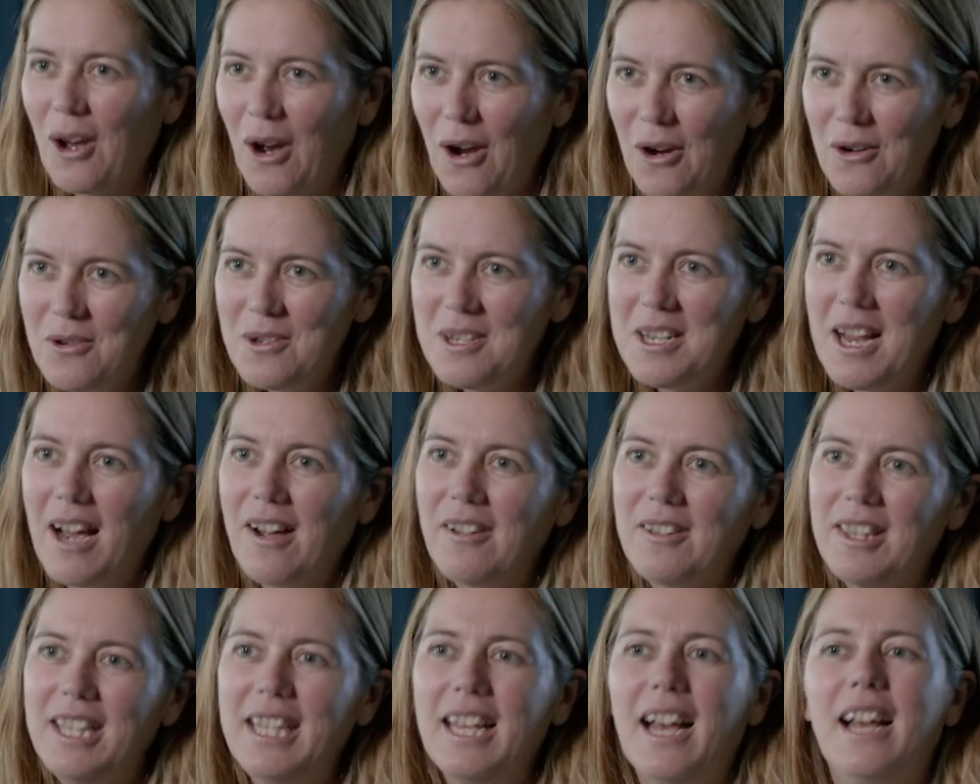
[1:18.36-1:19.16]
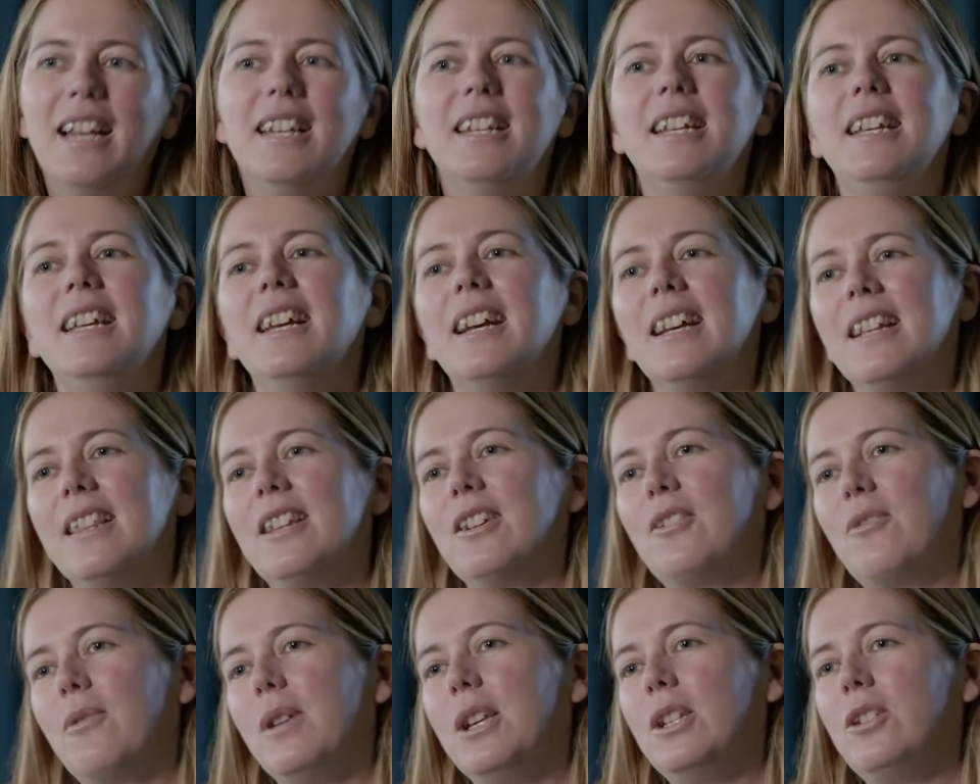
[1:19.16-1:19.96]
hone down the idea,
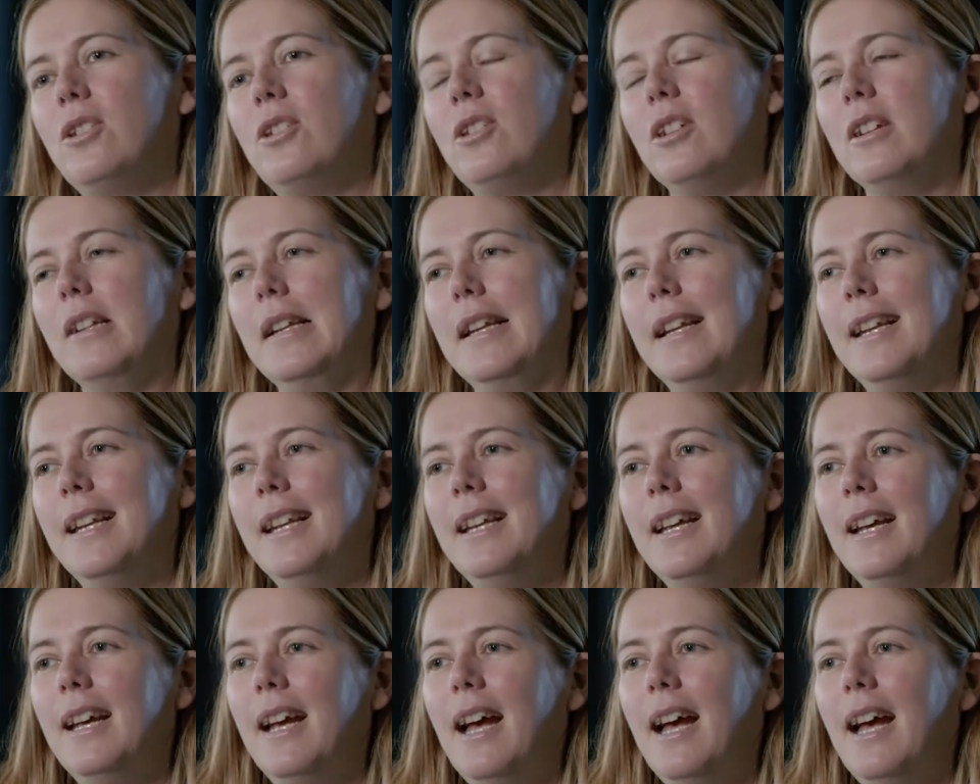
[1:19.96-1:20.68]
the question,